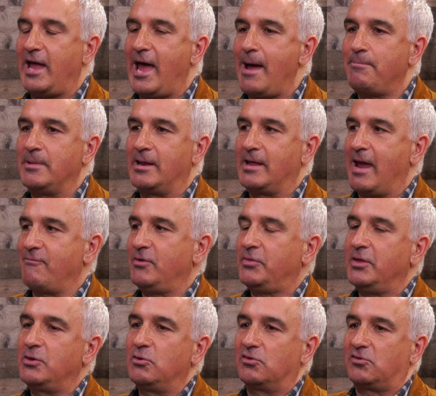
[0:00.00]
happening,
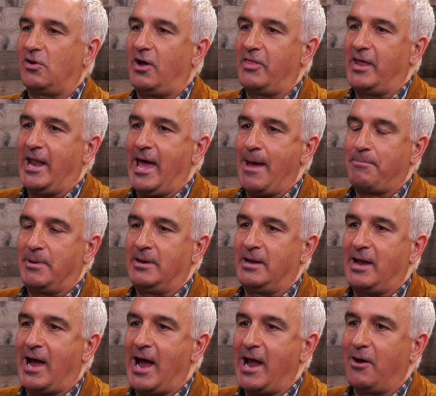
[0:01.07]
everything you saw that happened
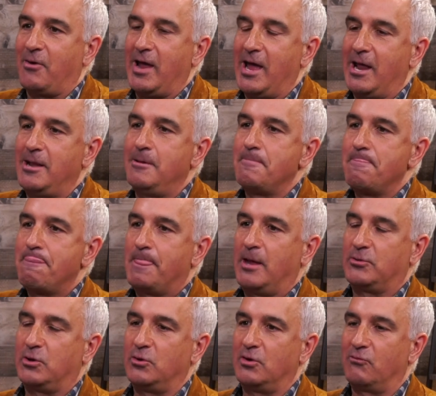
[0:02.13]
in higher ed
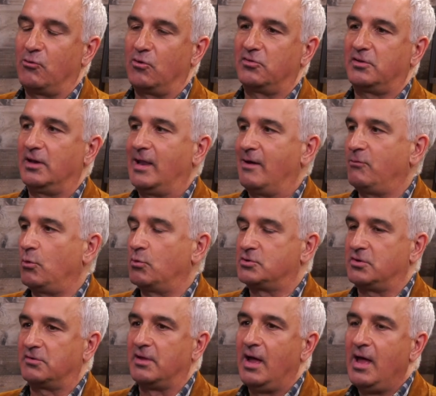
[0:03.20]
at the university level,
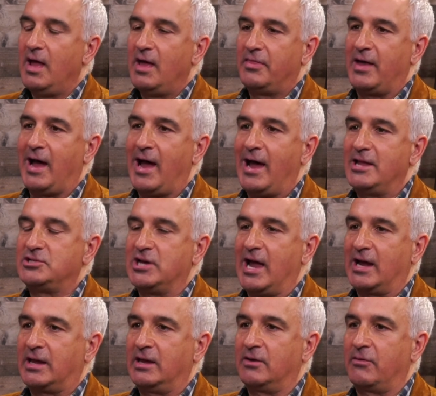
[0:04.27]
which is the
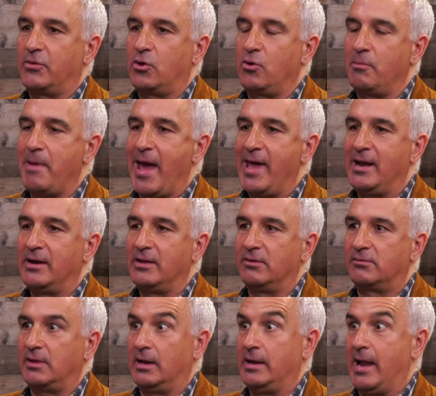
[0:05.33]
hijacking of the
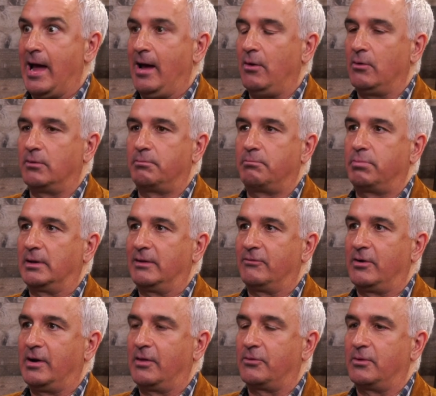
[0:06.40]
humanities. And now, believe
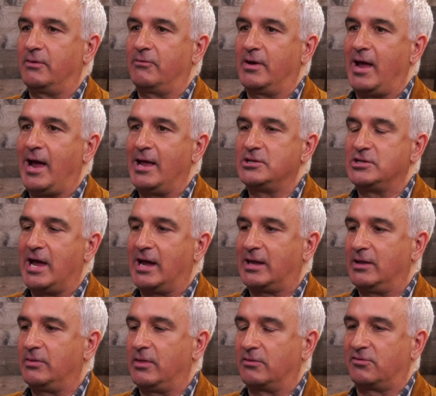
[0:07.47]
it or not, they're even
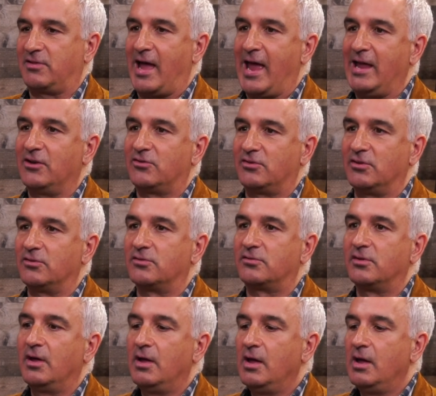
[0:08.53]
hijacking the sciences